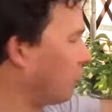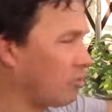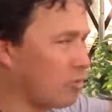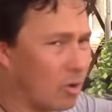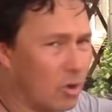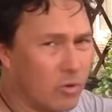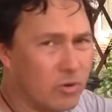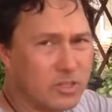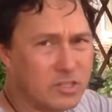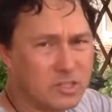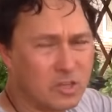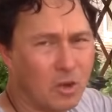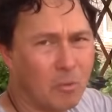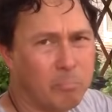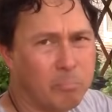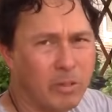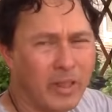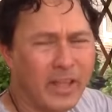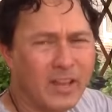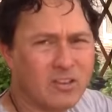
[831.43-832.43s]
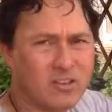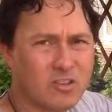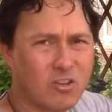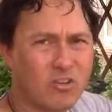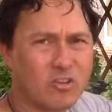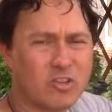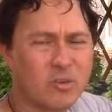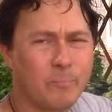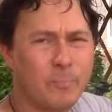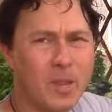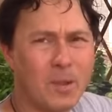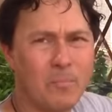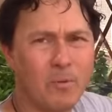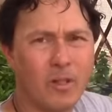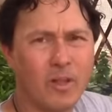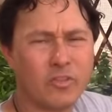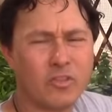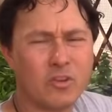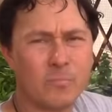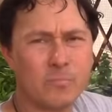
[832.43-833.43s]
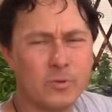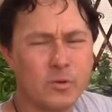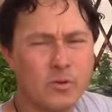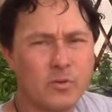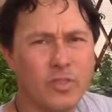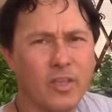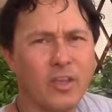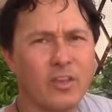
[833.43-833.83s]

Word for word: grow and sell plant starts to people at their booth